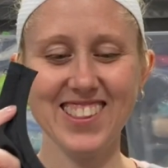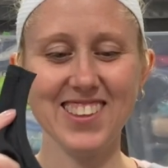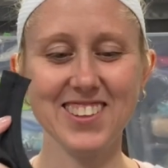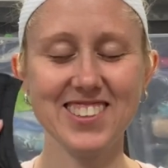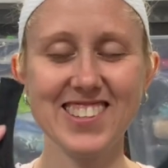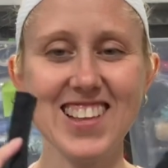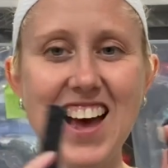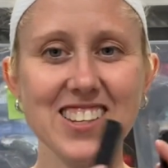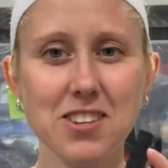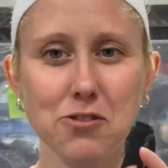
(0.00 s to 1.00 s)
little
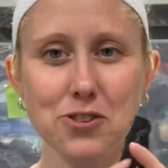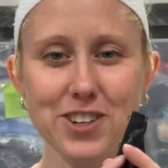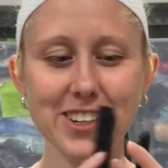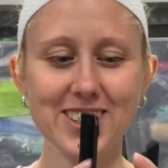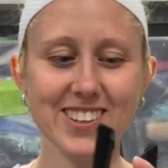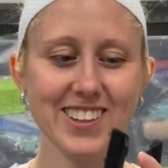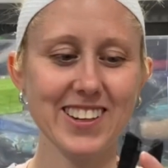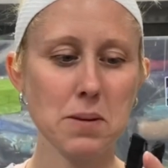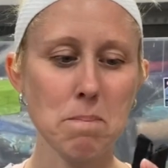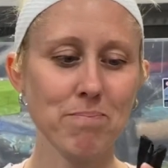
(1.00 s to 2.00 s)
slots for your
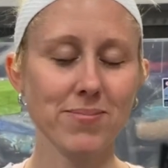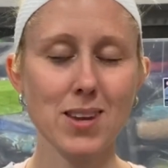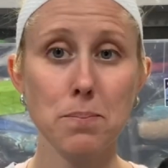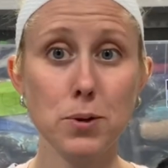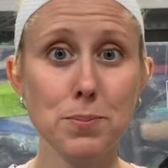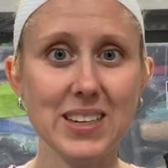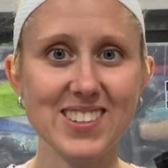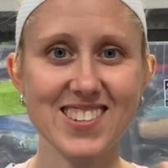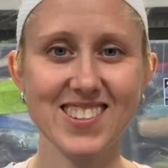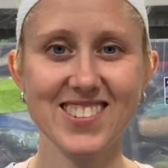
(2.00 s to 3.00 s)
like boobies.